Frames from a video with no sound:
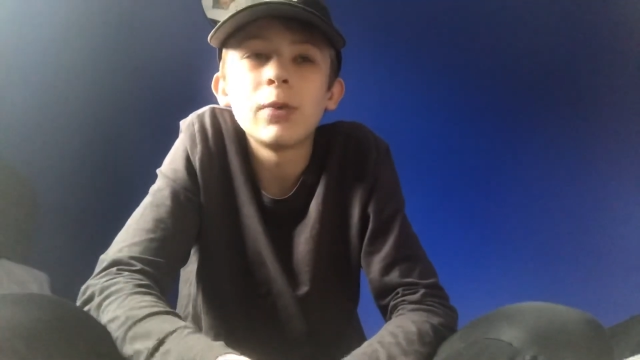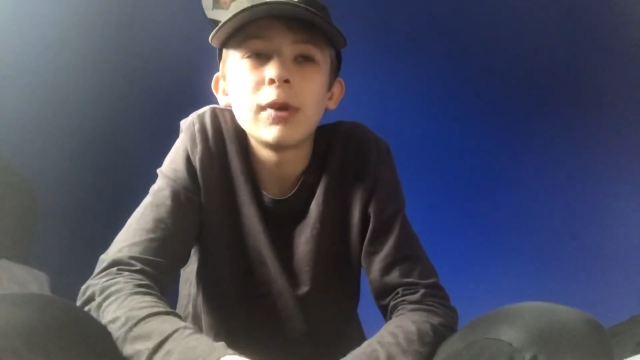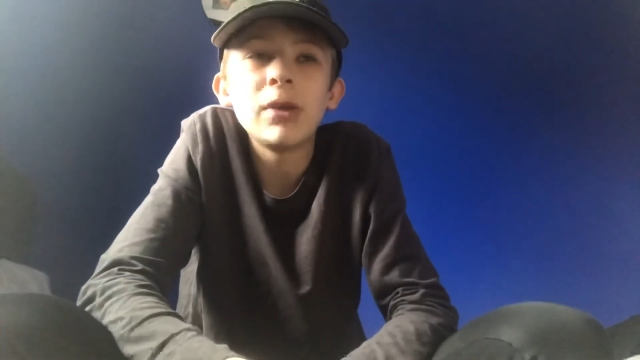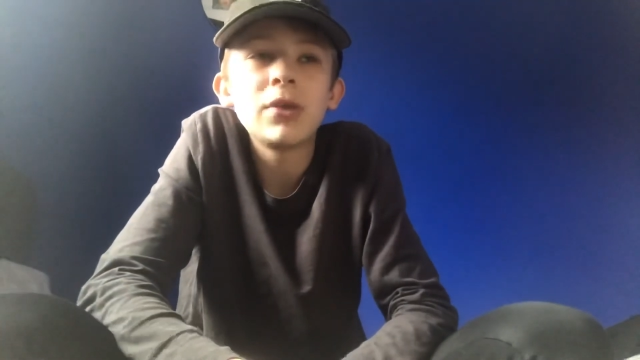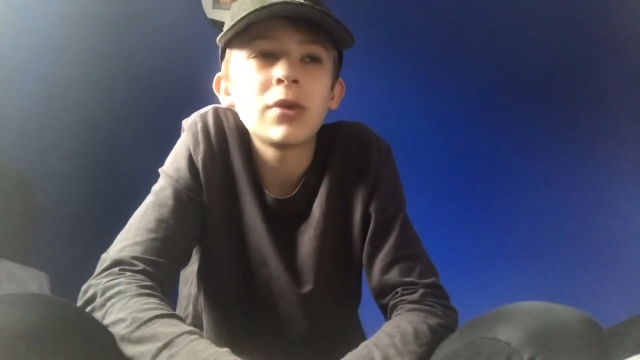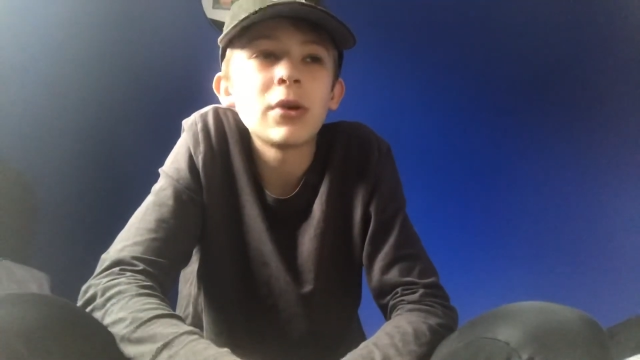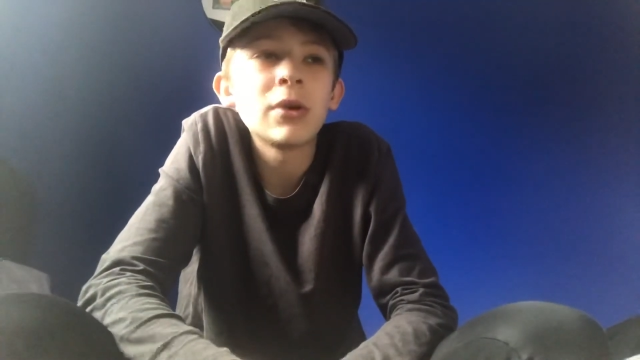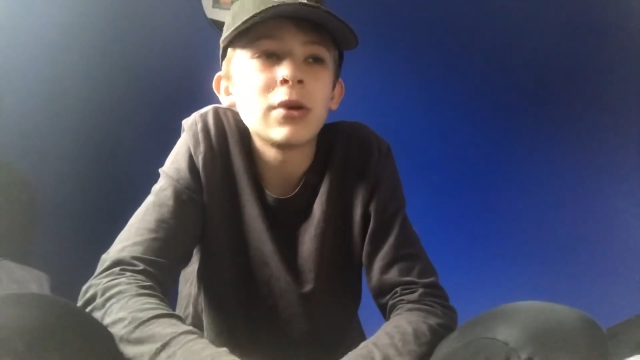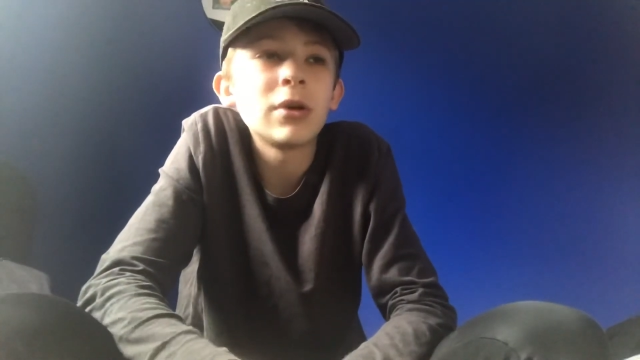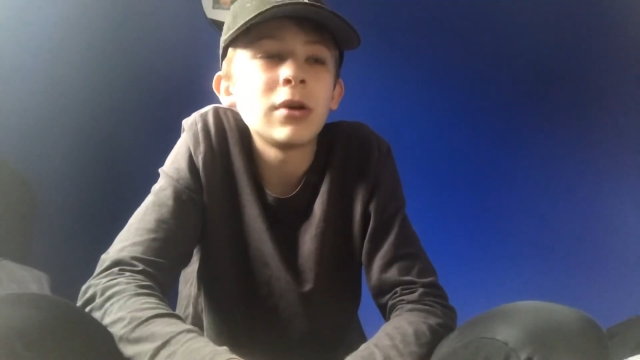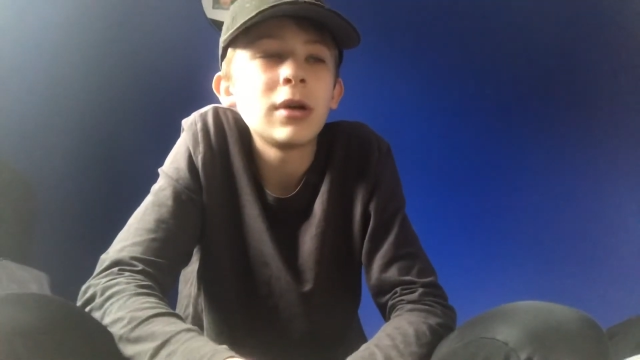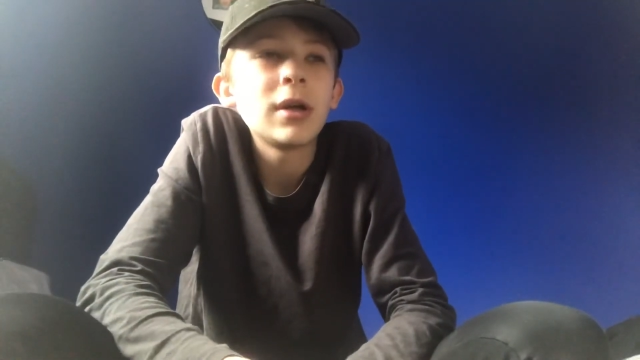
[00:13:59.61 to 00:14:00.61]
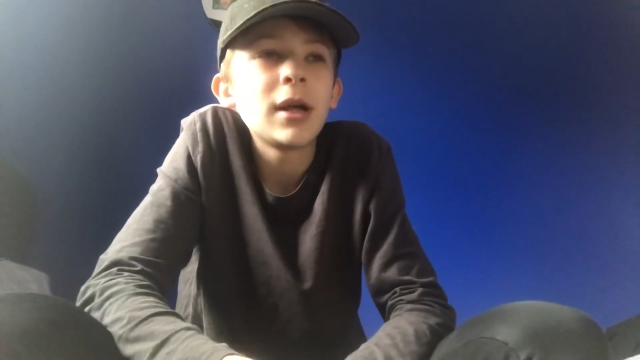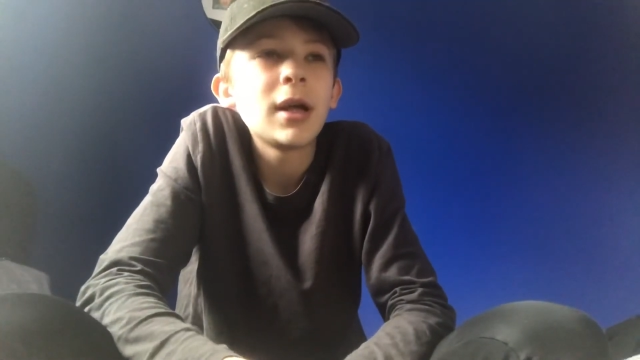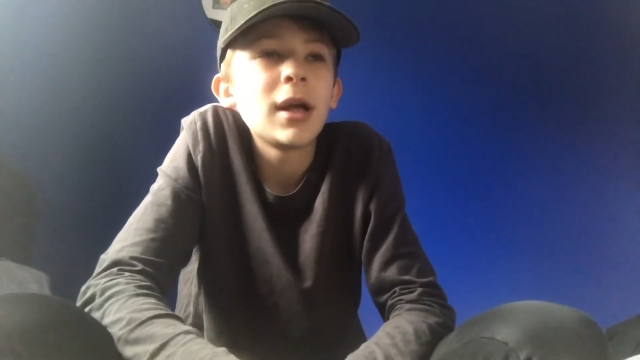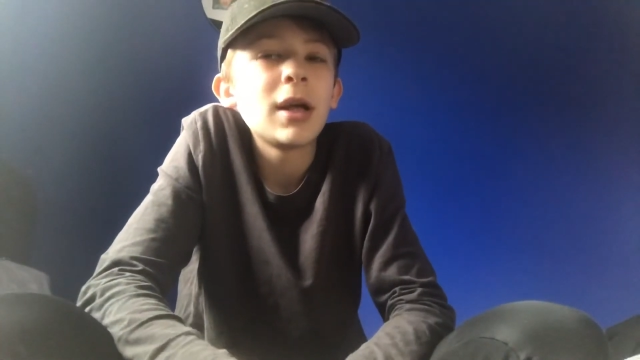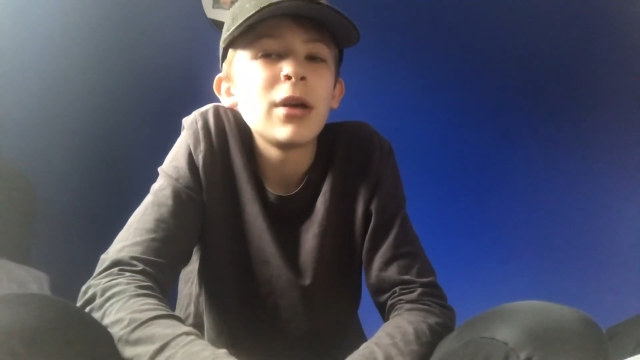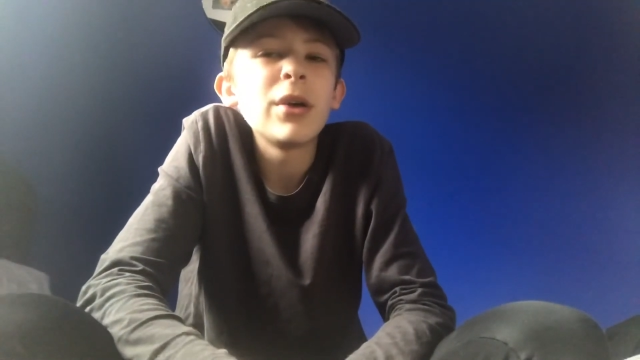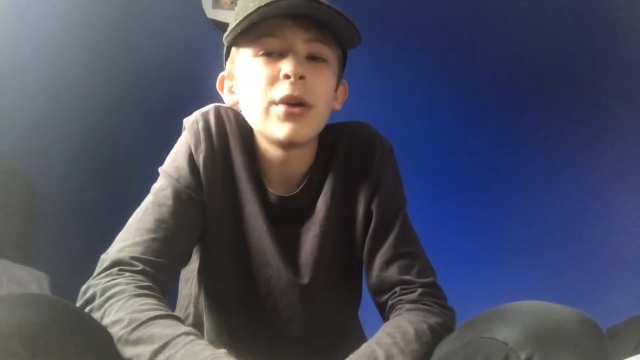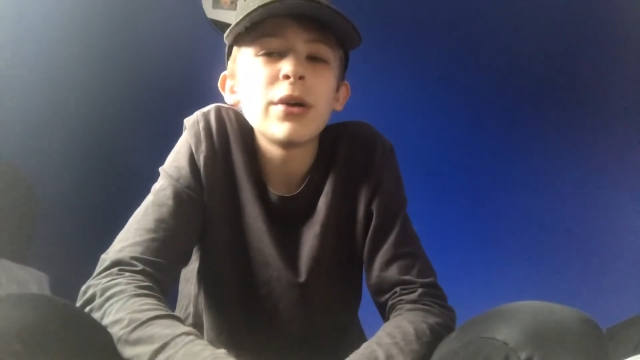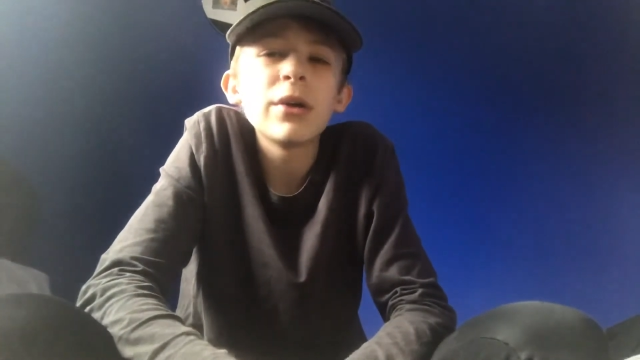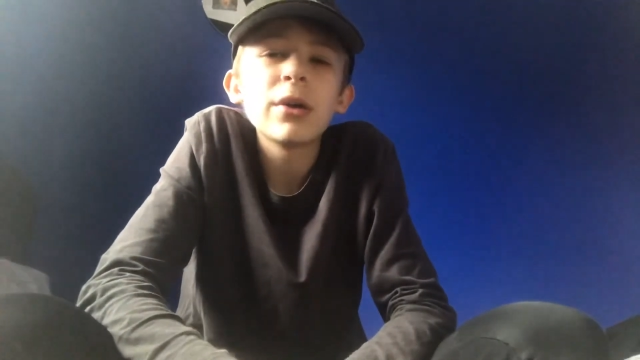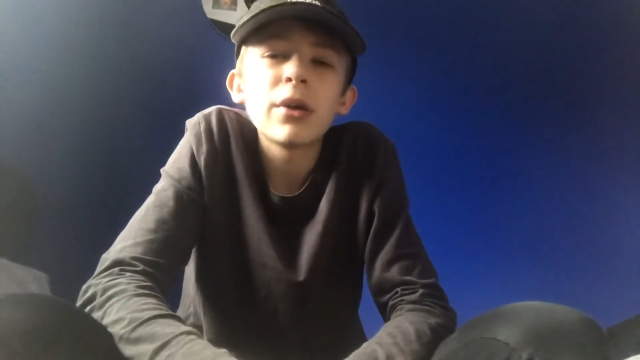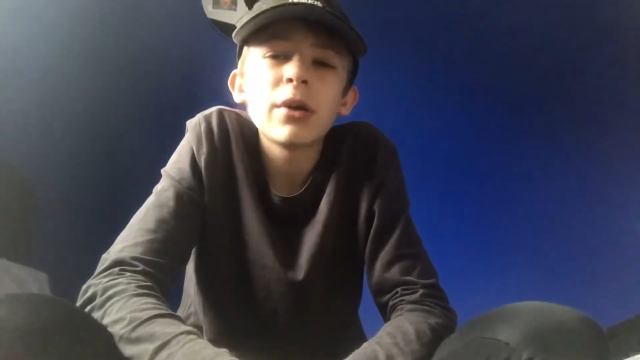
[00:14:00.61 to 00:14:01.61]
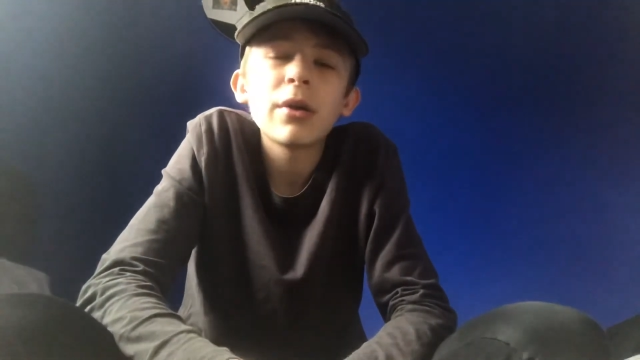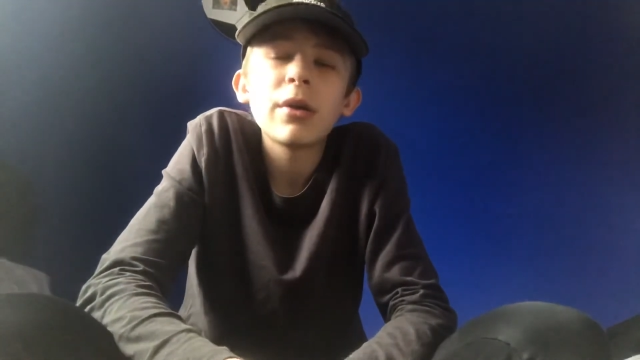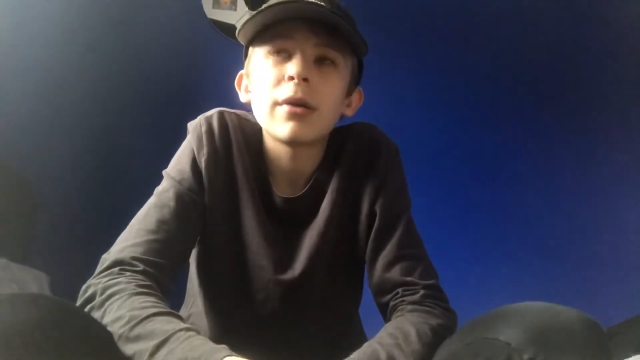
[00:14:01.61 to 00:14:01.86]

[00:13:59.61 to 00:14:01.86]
restart. And